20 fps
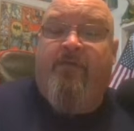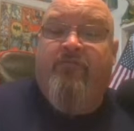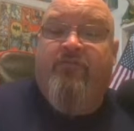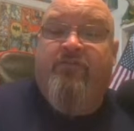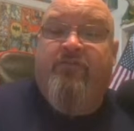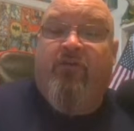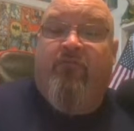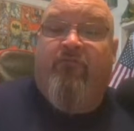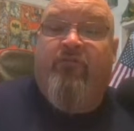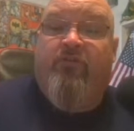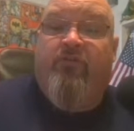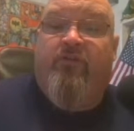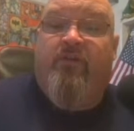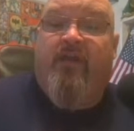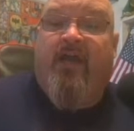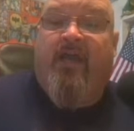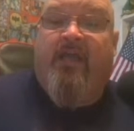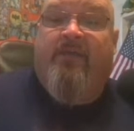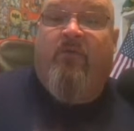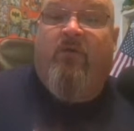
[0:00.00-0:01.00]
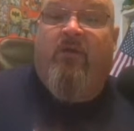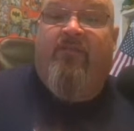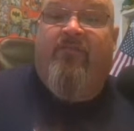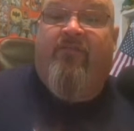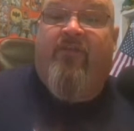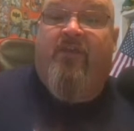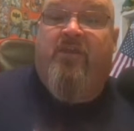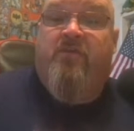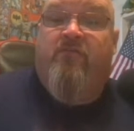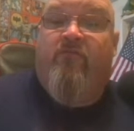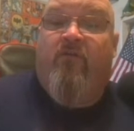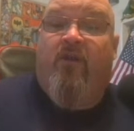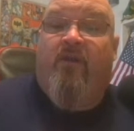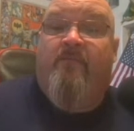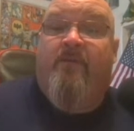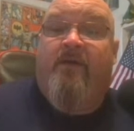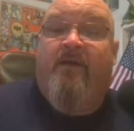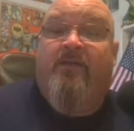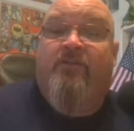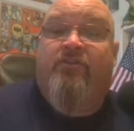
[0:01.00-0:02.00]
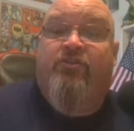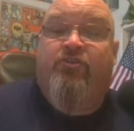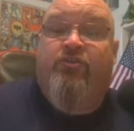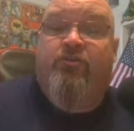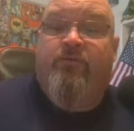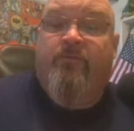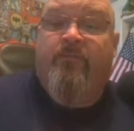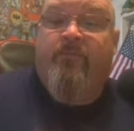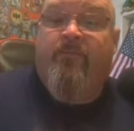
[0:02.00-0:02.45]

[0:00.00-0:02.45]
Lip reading: you still viewed it, I want to thank you very much.